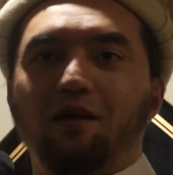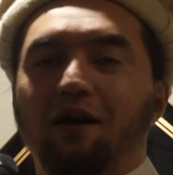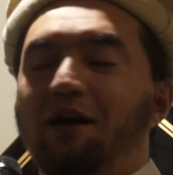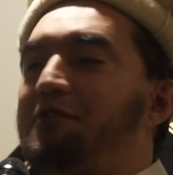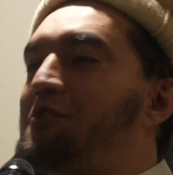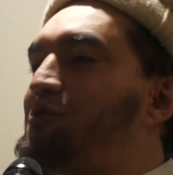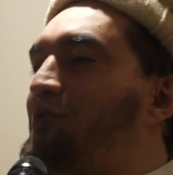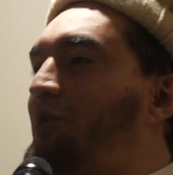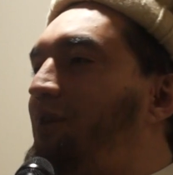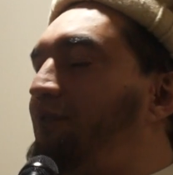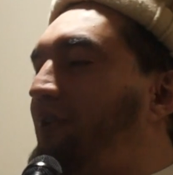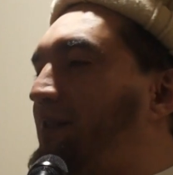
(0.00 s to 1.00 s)
How did you
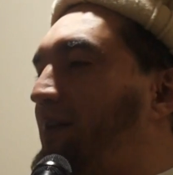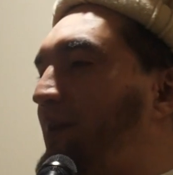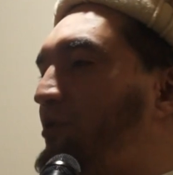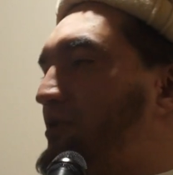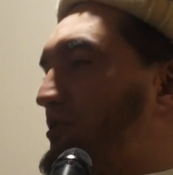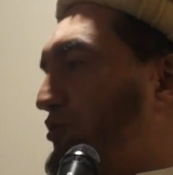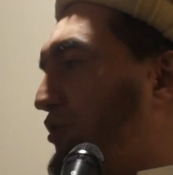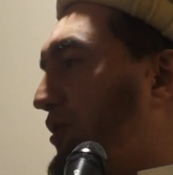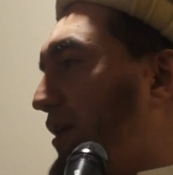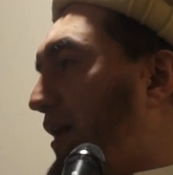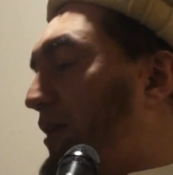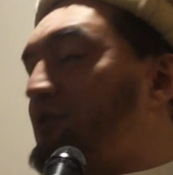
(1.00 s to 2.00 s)
know Al-Fatiha was
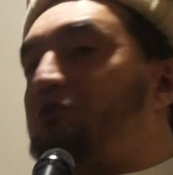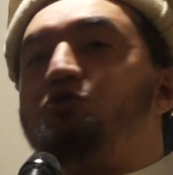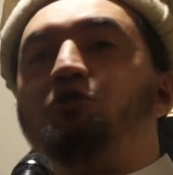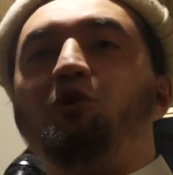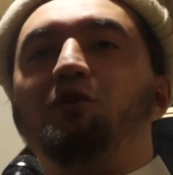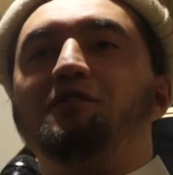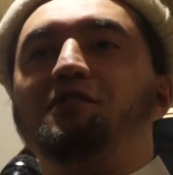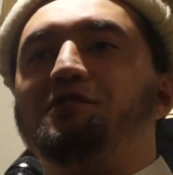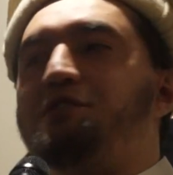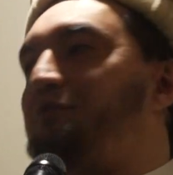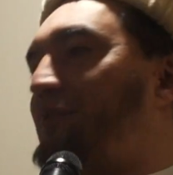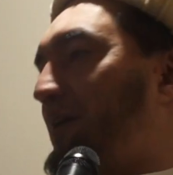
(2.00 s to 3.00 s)
ruqyah? How did you know it is
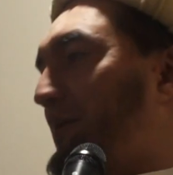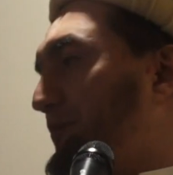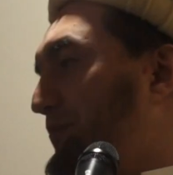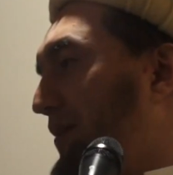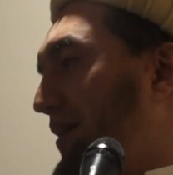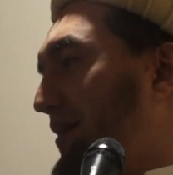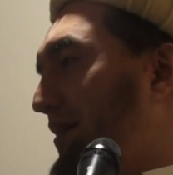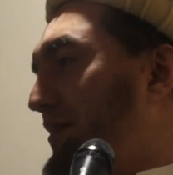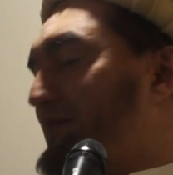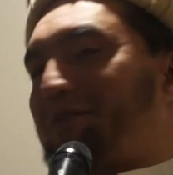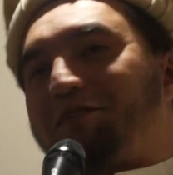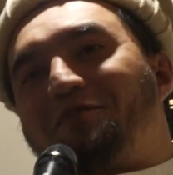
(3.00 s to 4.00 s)
shifa?
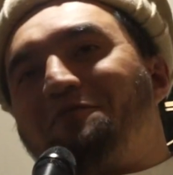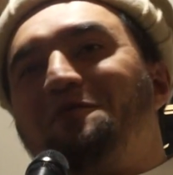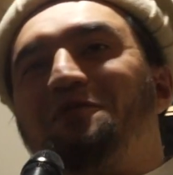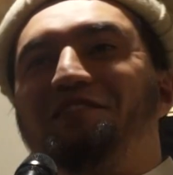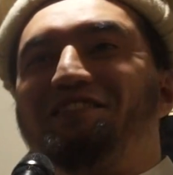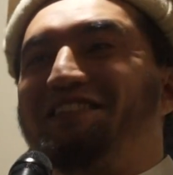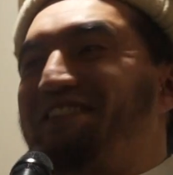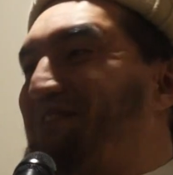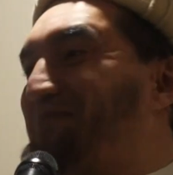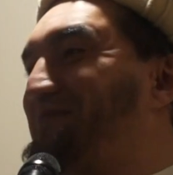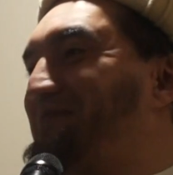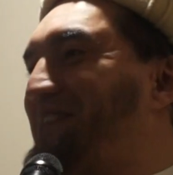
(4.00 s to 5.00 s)
He said, give me one of the
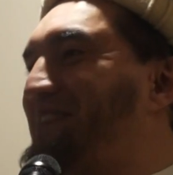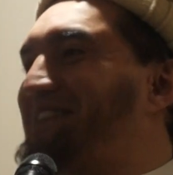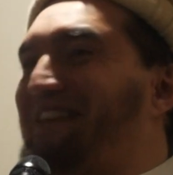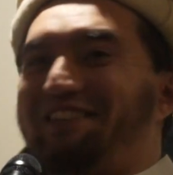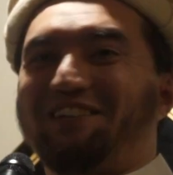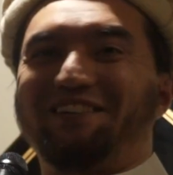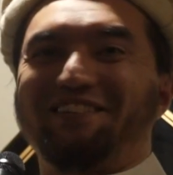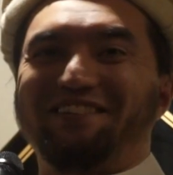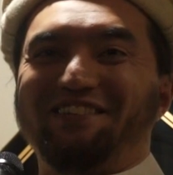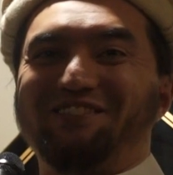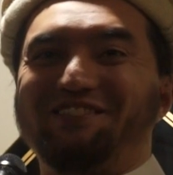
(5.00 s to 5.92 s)
sheep, because I taught it to you,